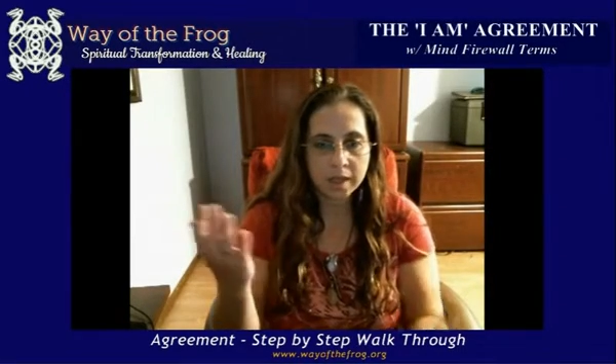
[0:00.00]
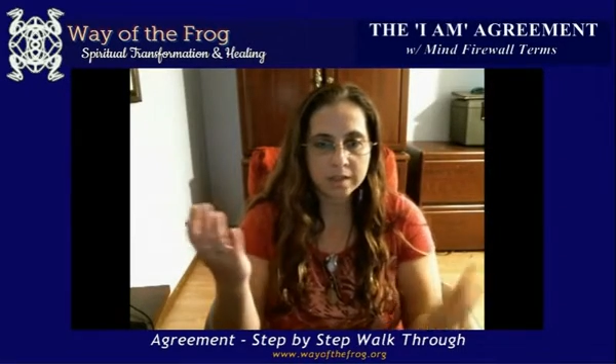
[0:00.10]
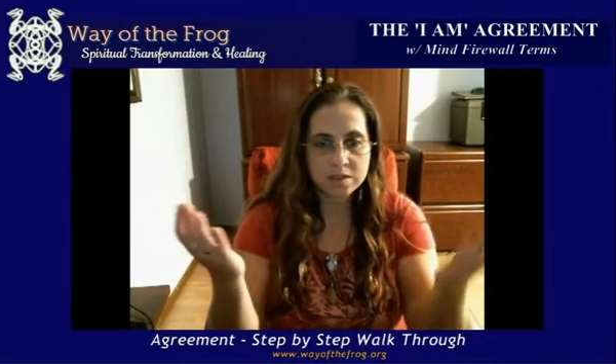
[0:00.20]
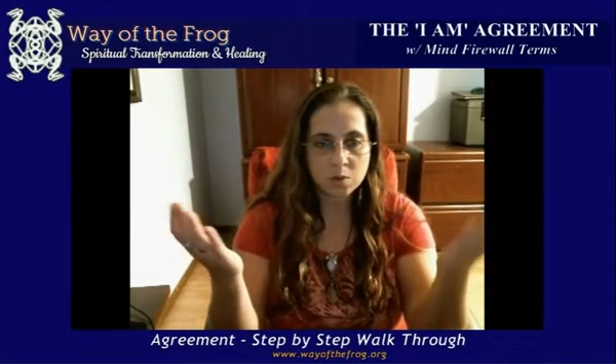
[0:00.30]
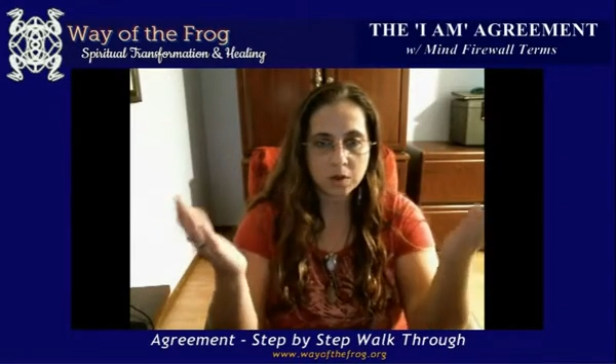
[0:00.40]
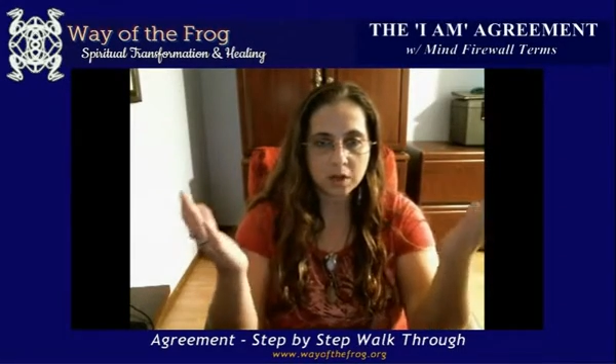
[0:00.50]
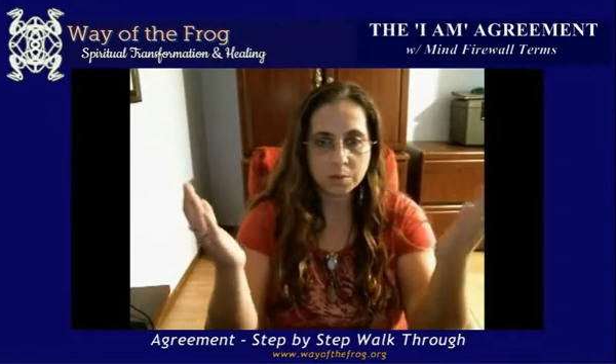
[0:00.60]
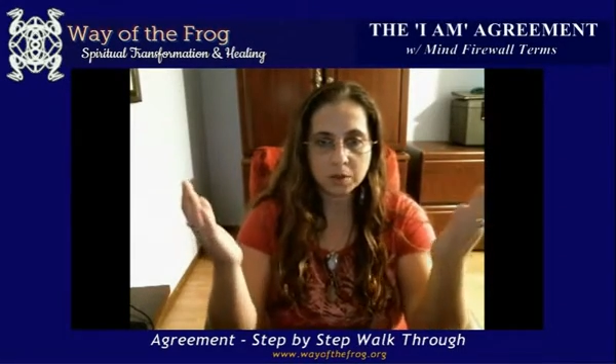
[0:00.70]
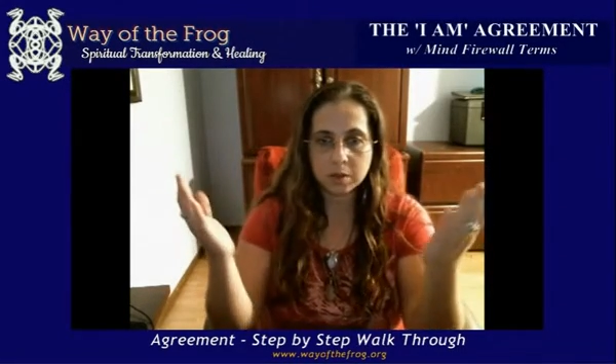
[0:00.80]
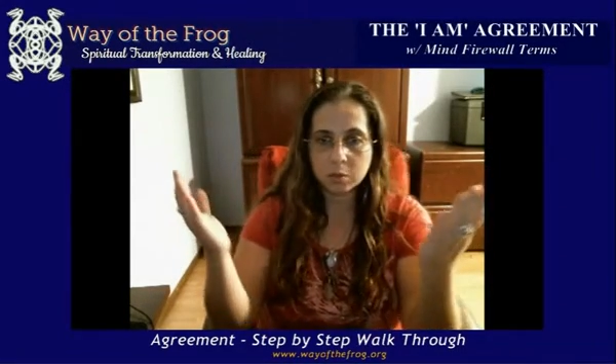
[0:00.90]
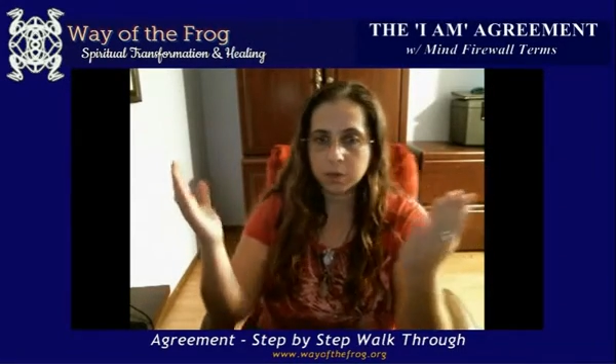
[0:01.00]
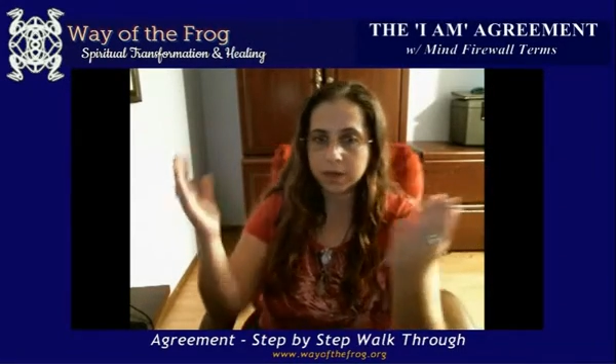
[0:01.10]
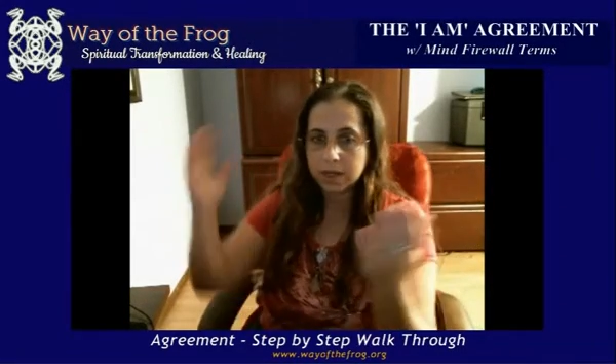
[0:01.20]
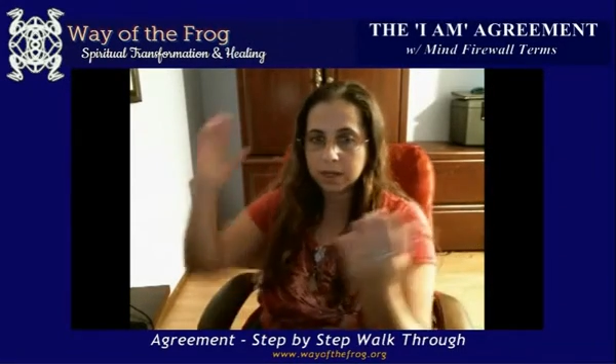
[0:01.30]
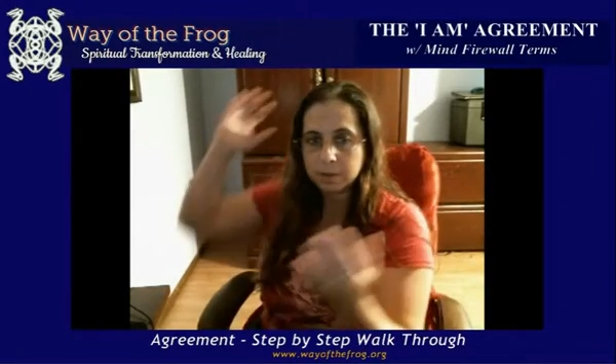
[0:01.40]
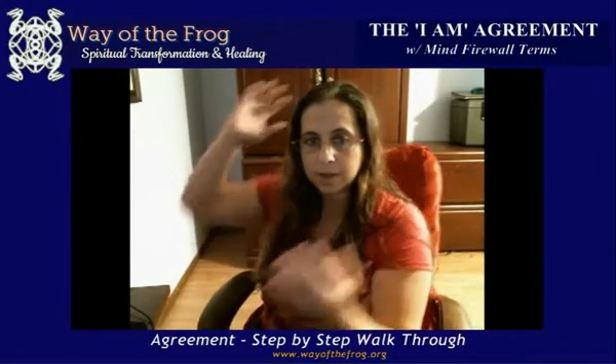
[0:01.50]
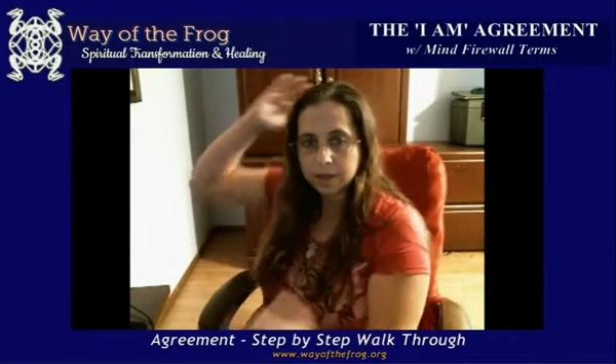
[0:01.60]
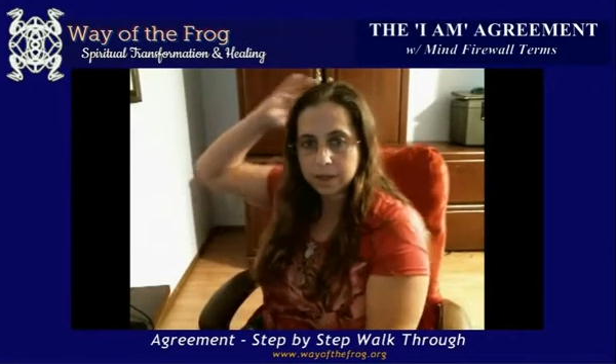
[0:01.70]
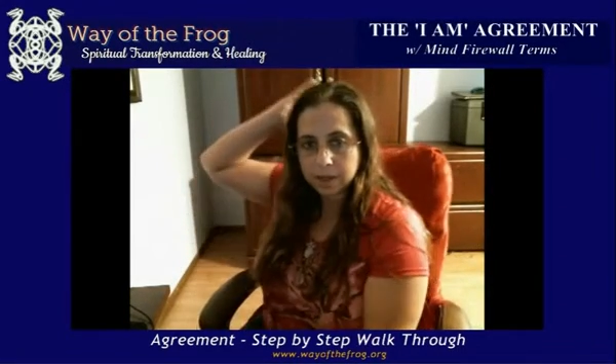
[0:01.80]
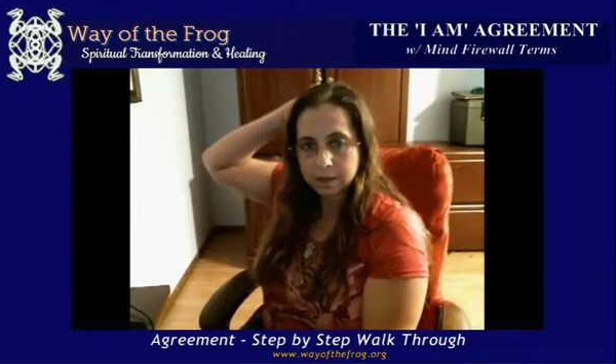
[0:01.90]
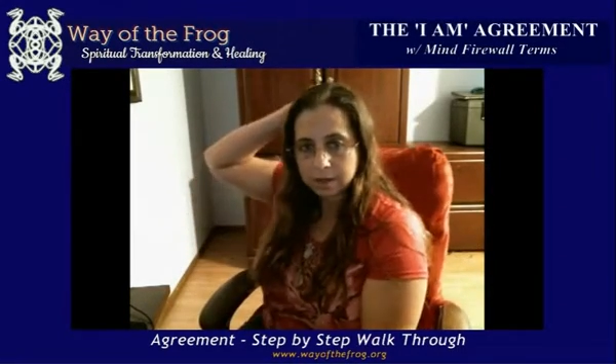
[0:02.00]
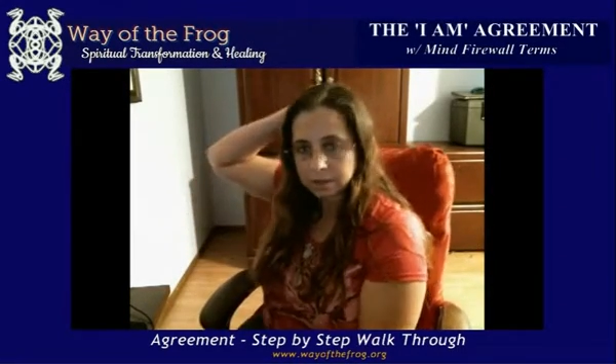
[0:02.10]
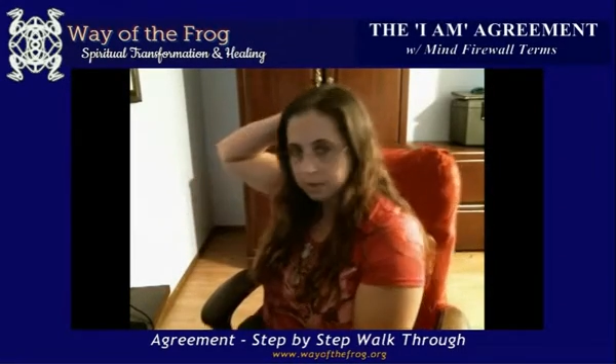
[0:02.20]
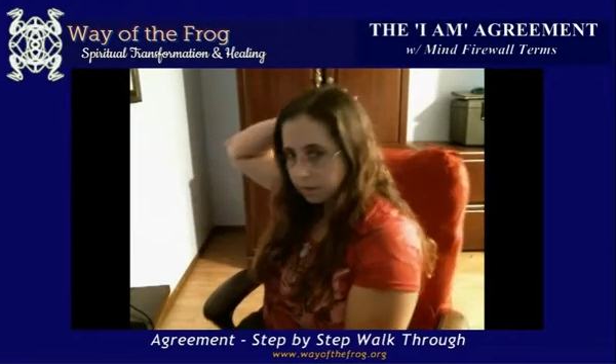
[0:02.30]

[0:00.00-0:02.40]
And so we're going to put one hand behind the head,